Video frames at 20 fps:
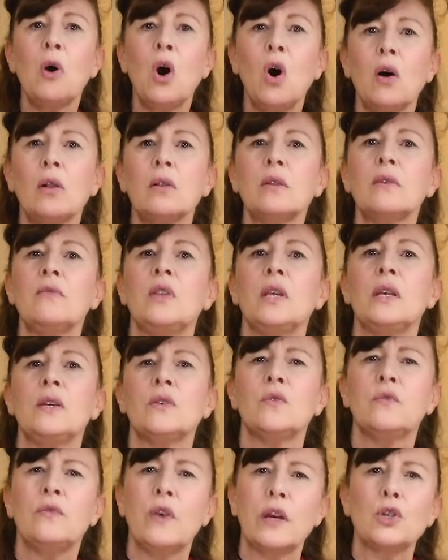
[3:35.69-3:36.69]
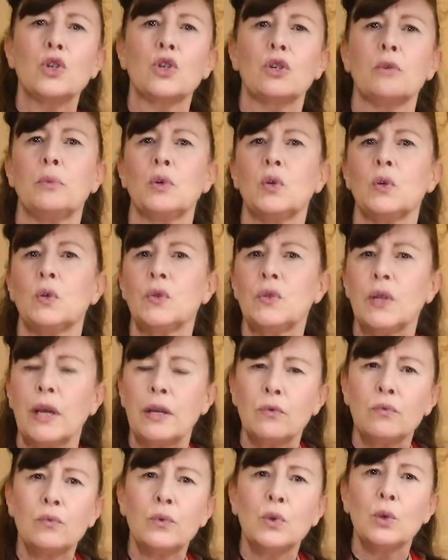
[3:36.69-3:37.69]
all of these vegetables
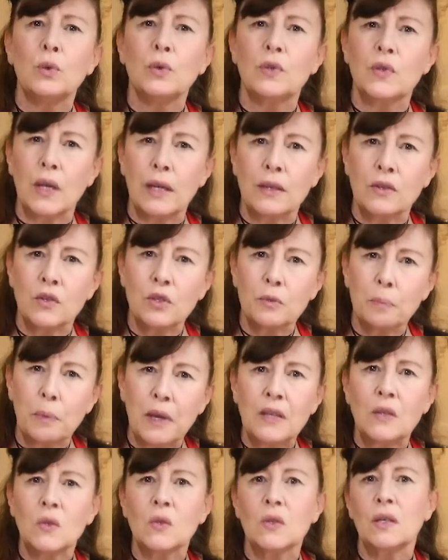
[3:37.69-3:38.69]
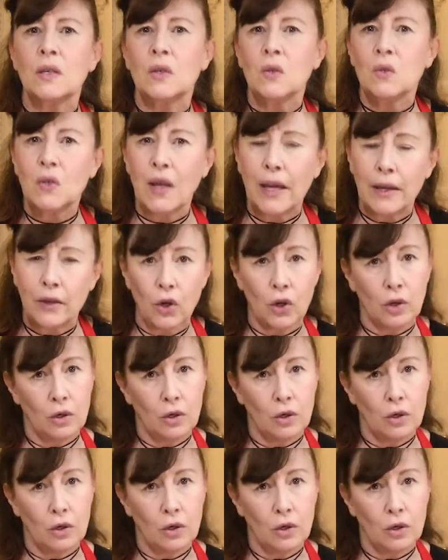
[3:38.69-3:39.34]
and roots and spices and